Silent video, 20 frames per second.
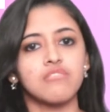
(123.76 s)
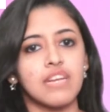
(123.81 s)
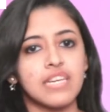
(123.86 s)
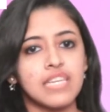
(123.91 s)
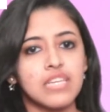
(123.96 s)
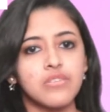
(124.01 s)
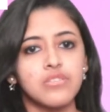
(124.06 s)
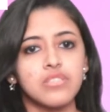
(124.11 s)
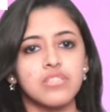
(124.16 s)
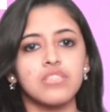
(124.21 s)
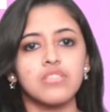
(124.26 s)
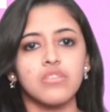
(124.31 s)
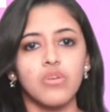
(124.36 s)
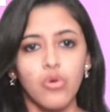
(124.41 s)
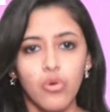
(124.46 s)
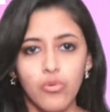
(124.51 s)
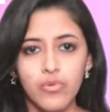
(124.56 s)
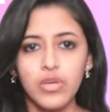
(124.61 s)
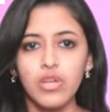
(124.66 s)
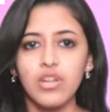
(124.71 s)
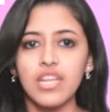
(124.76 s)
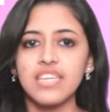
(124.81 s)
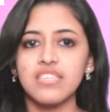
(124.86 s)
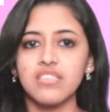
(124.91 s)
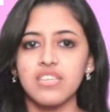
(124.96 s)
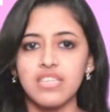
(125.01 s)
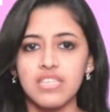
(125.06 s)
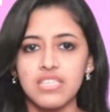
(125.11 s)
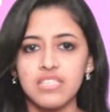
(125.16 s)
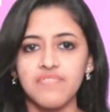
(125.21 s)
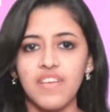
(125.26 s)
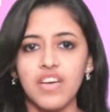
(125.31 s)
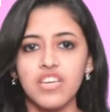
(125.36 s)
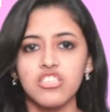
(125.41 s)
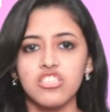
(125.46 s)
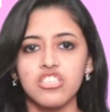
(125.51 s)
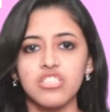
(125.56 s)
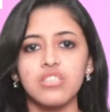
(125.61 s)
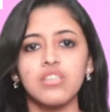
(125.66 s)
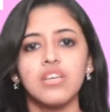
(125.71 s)
reduces ovulatory
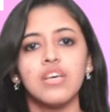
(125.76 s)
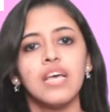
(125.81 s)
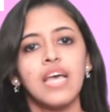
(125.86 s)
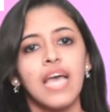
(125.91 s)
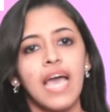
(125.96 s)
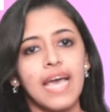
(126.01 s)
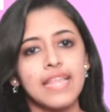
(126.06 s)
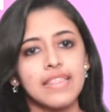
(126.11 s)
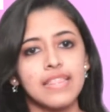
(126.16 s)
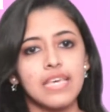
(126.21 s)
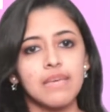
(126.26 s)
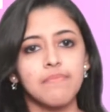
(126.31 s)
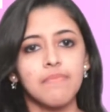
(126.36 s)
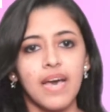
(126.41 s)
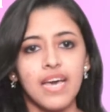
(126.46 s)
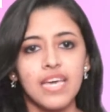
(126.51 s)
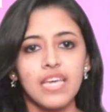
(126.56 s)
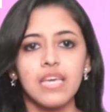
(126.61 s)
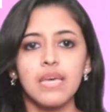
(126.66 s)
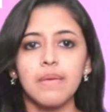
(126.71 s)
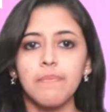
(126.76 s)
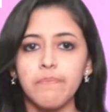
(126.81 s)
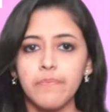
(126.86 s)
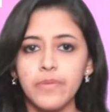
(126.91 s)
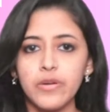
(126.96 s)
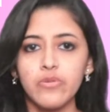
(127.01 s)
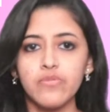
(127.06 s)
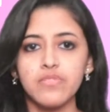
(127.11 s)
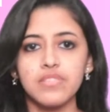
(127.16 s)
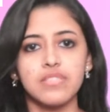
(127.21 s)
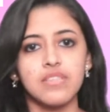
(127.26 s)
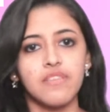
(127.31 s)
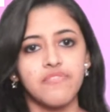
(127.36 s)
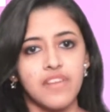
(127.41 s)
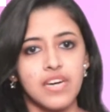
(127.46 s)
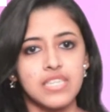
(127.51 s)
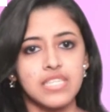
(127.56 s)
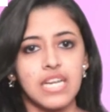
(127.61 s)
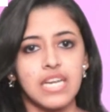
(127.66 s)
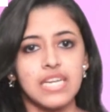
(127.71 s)
dysfunction and thereby improves the
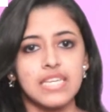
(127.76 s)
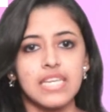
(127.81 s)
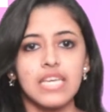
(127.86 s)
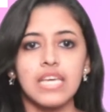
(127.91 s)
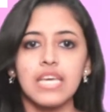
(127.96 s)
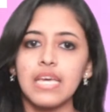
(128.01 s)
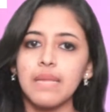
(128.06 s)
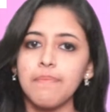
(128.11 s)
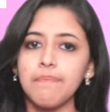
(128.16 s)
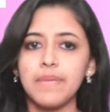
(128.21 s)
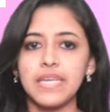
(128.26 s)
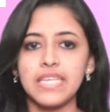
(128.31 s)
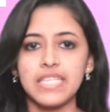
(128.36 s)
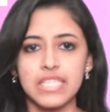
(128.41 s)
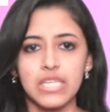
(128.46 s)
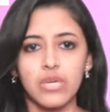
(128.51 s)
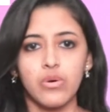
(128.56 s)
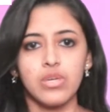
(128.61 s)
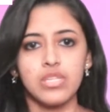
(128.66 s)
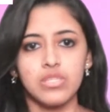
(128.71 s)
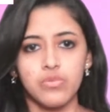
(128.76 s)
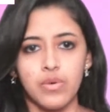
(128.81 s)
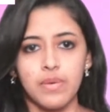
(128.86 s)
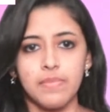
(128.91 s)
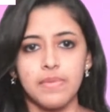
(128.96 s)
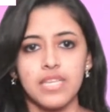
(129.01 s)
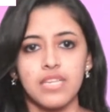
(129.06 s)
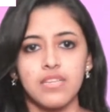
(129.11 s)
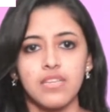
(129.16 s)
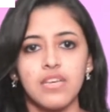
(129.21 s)
fertility in PCOS women.